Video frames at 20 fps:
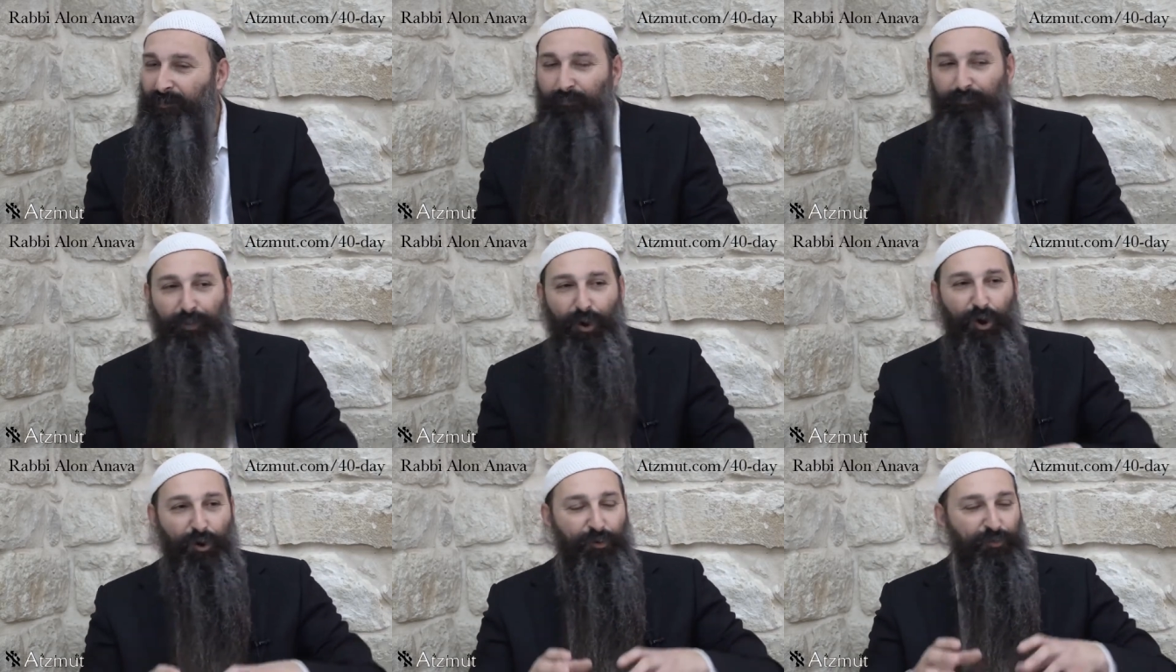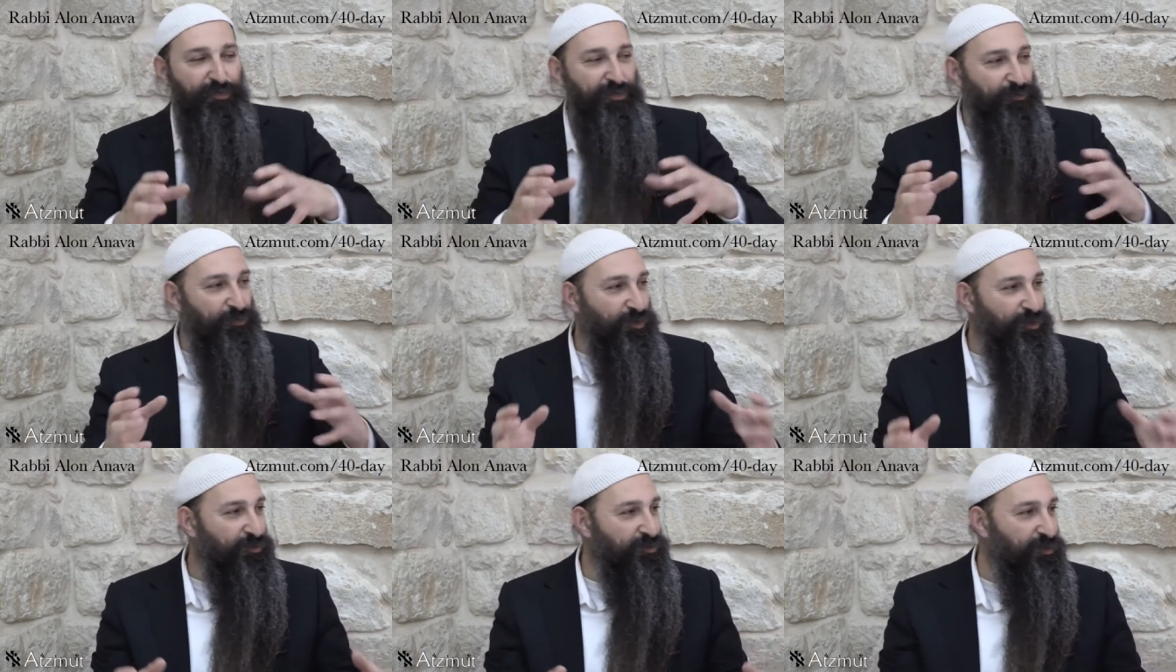Both
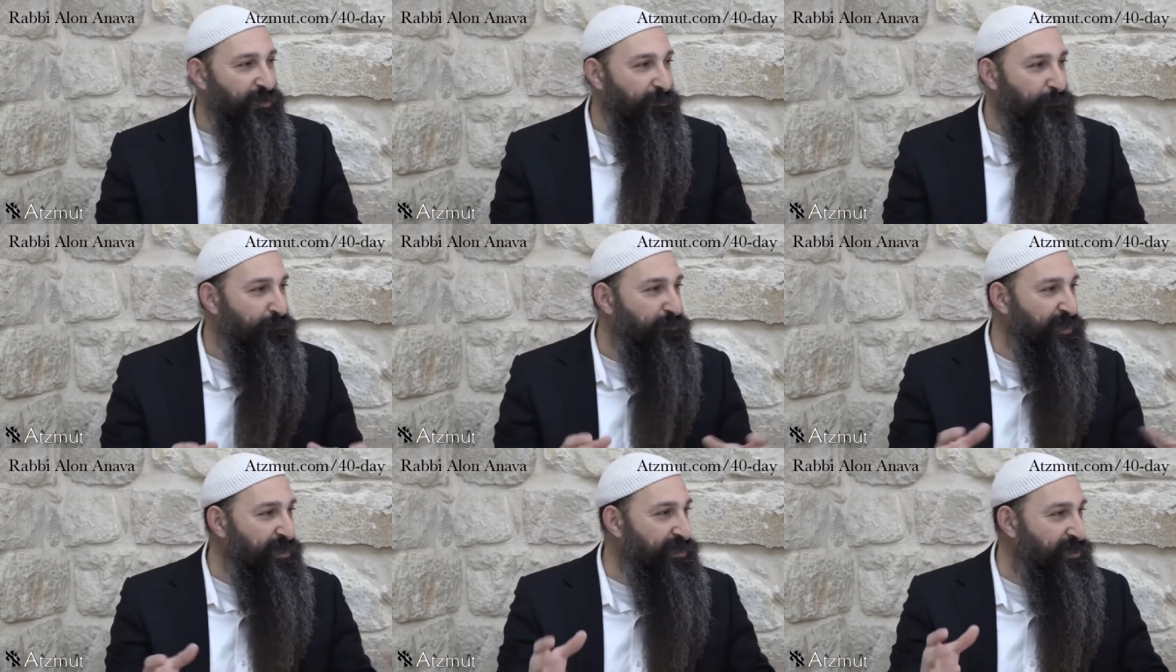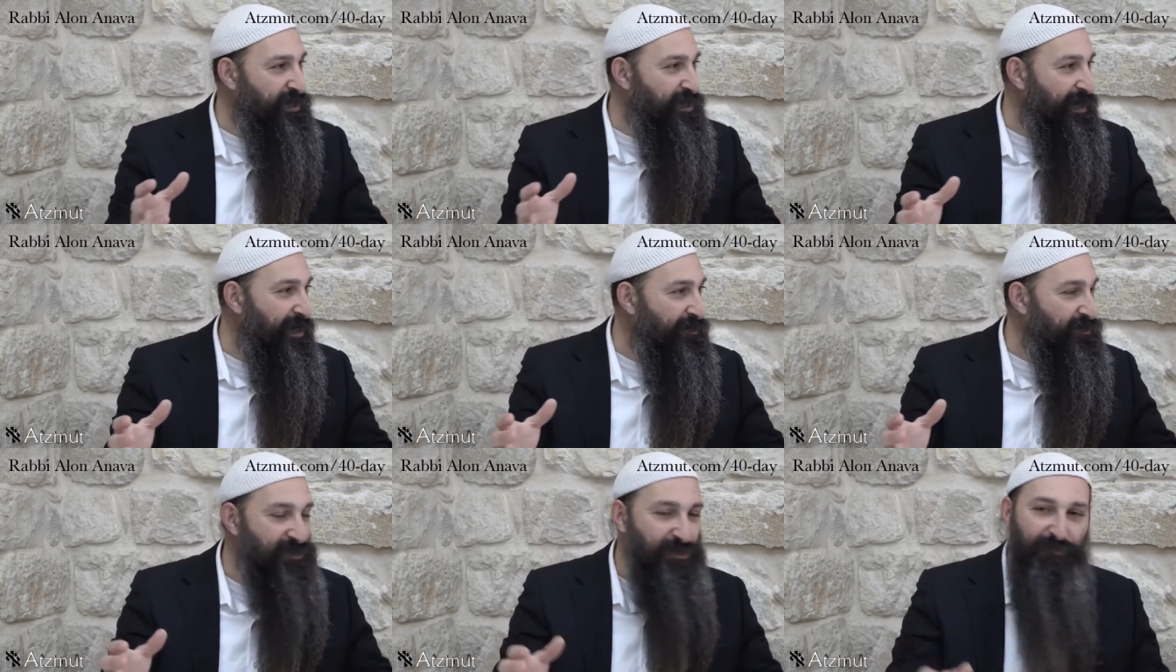were the
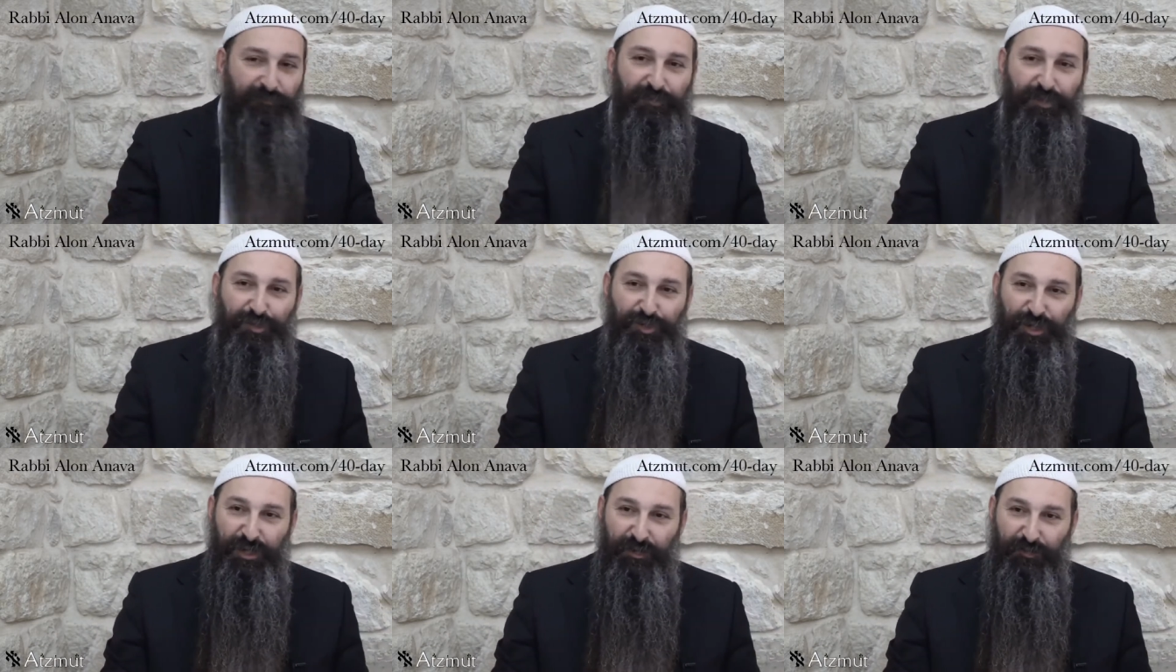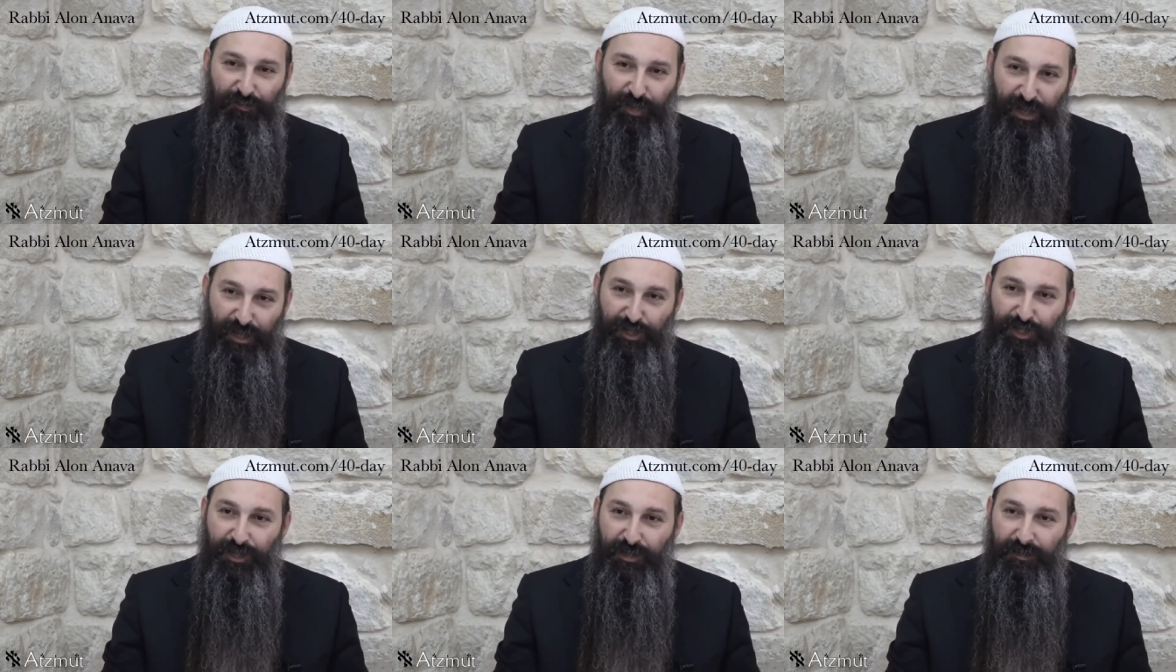billionaires of the
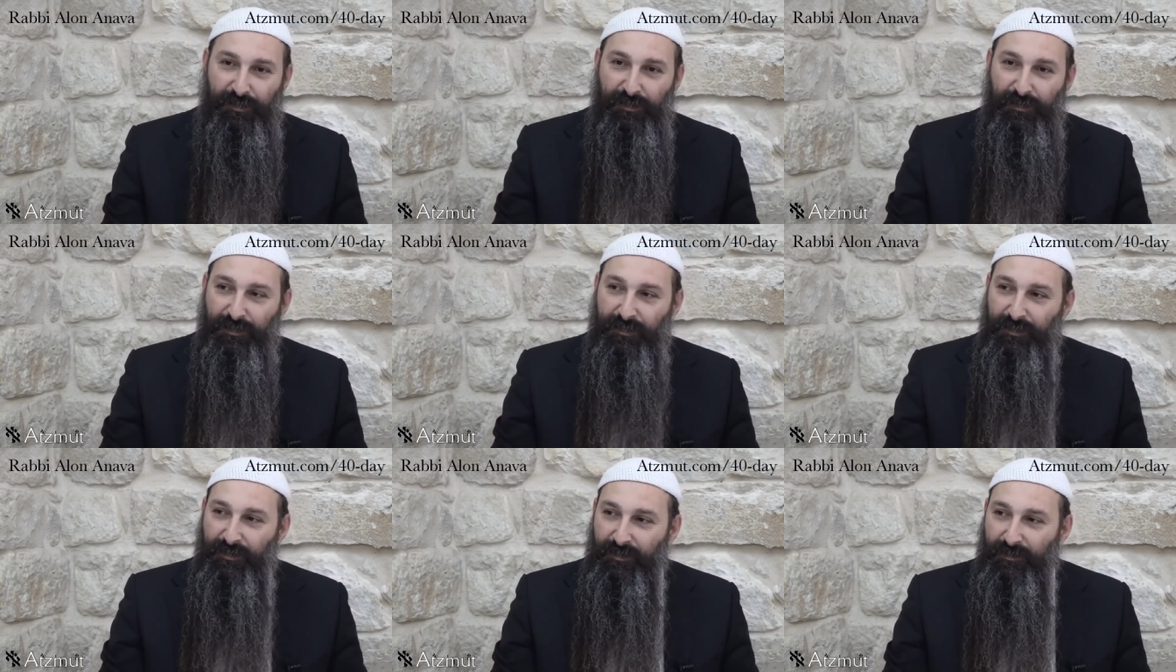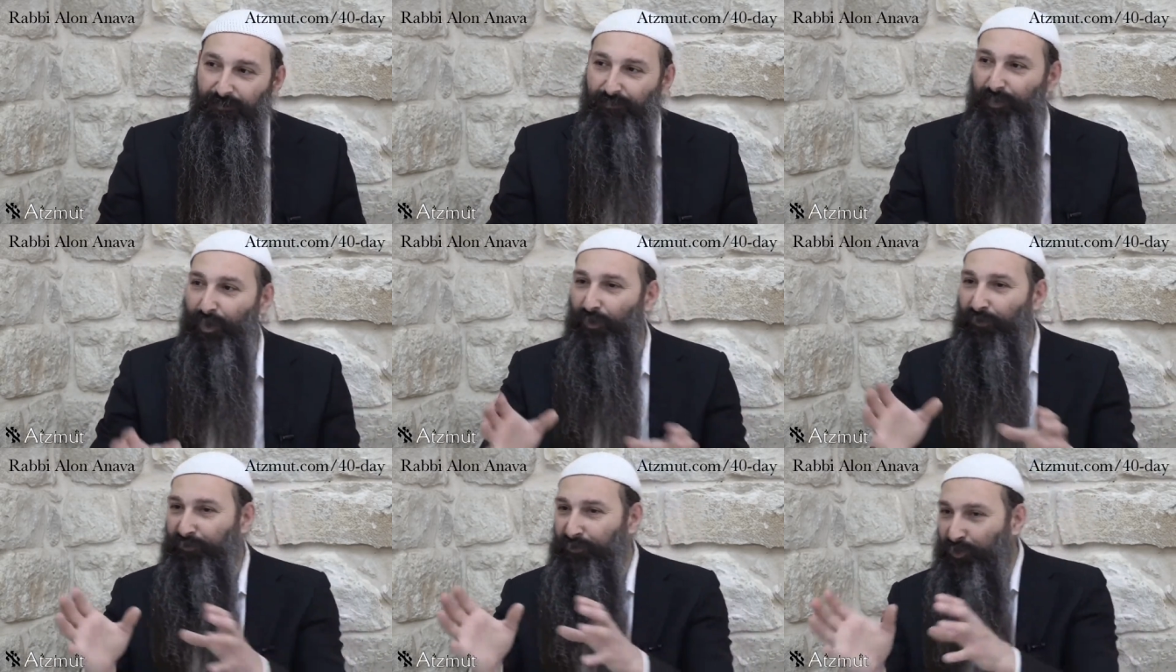generation,
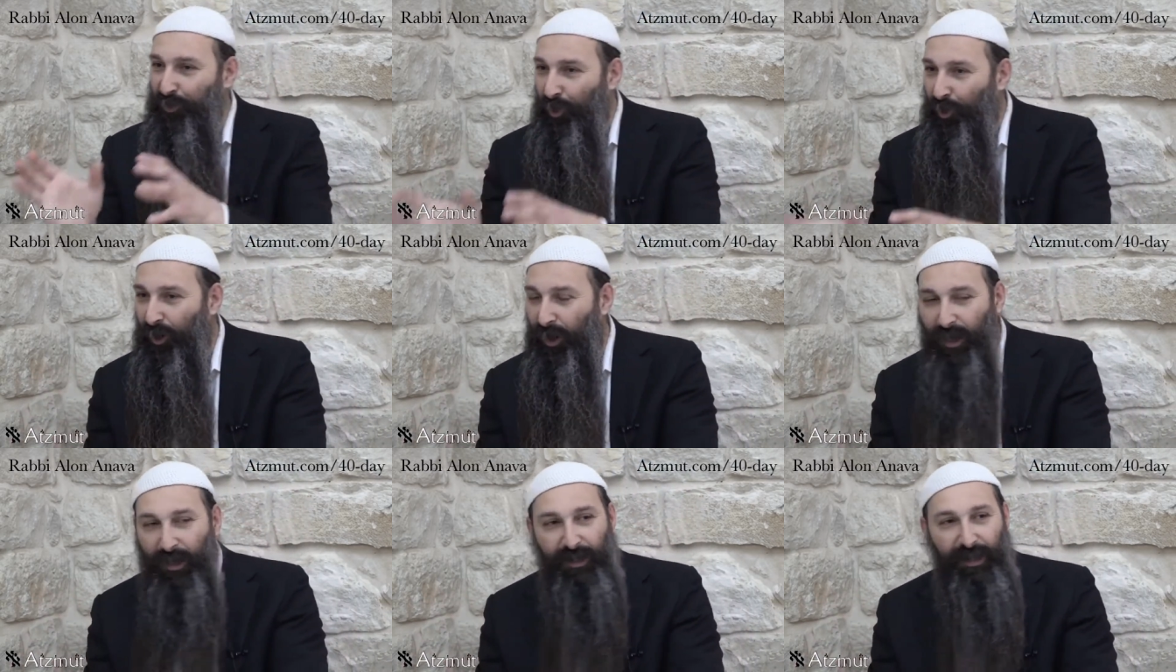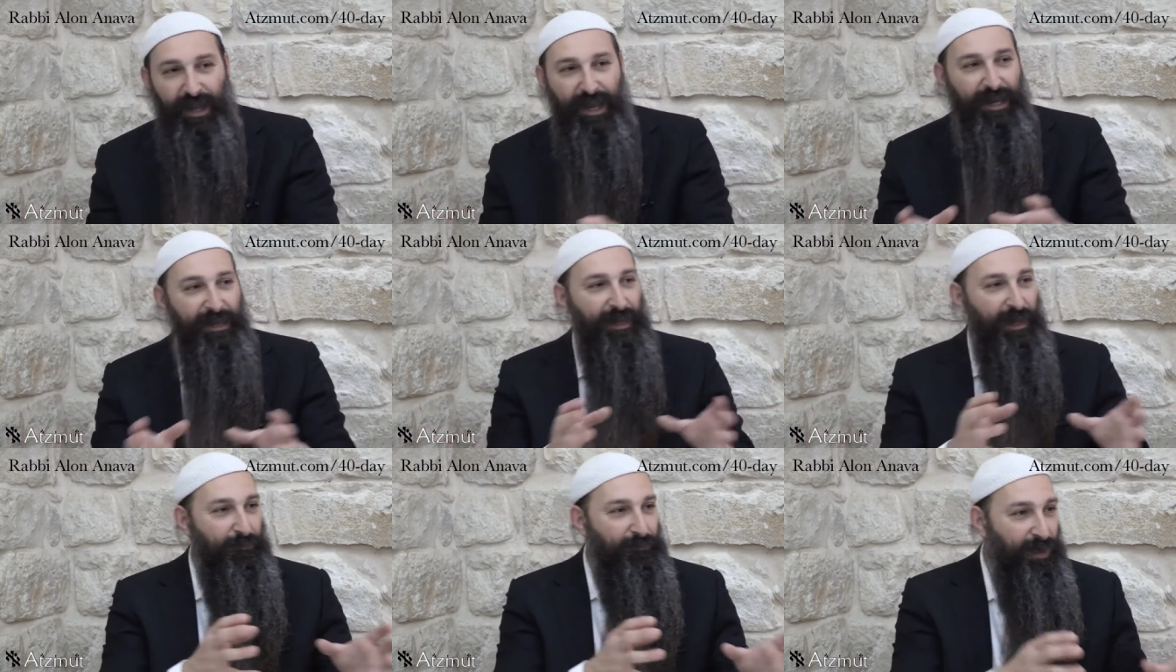both Korach
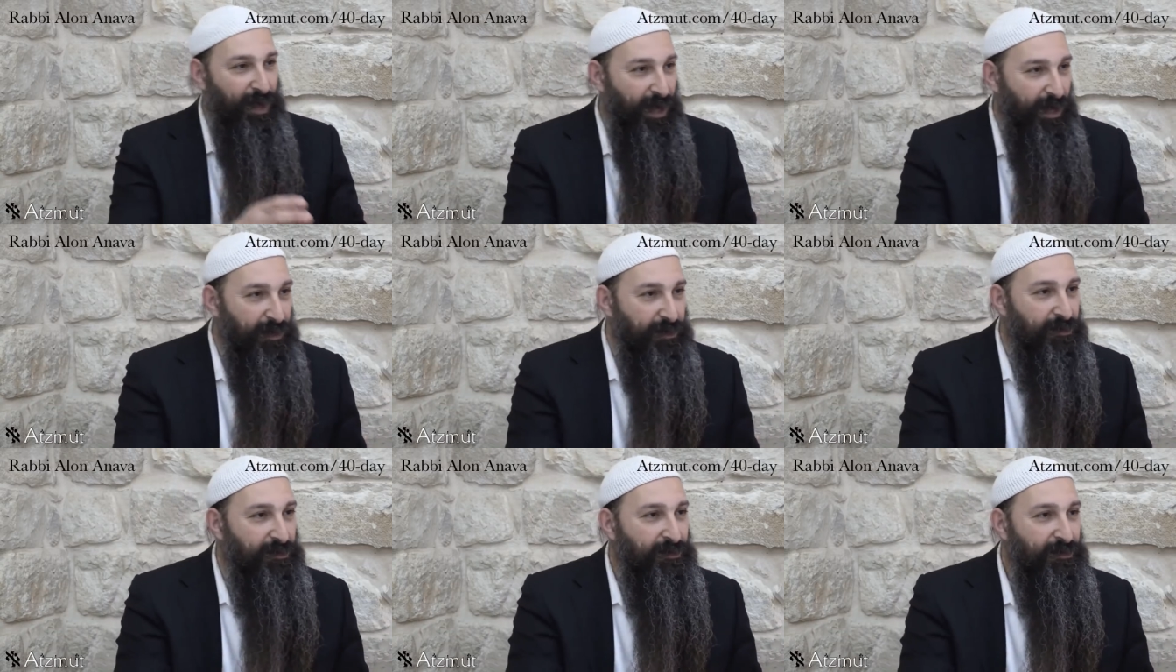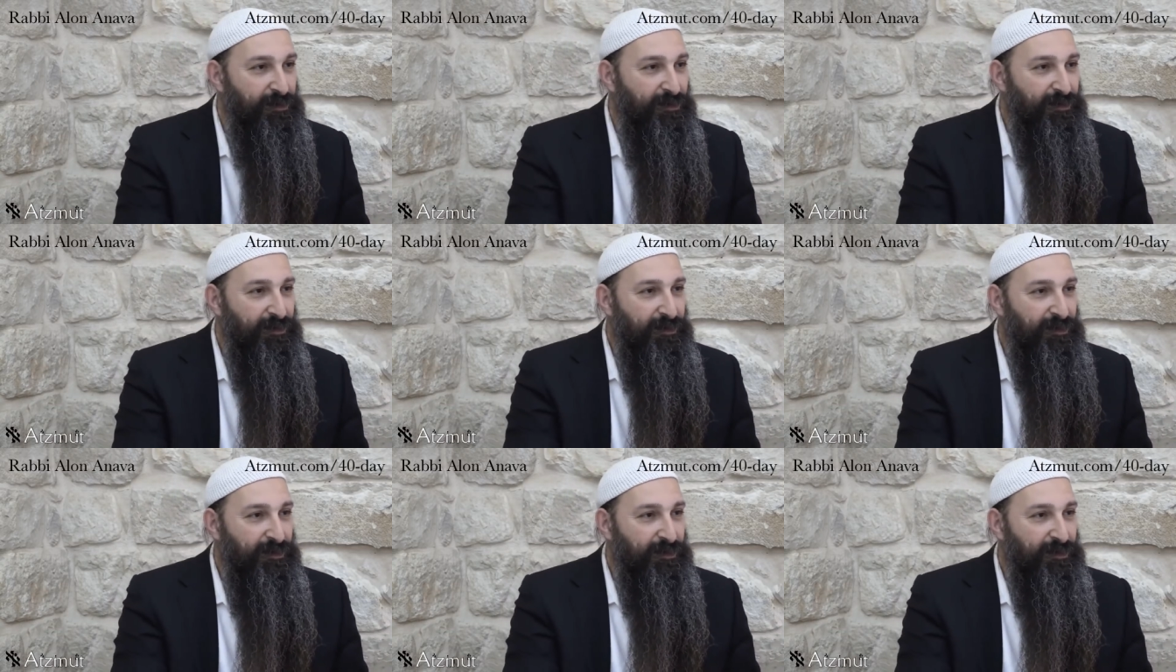and Haman,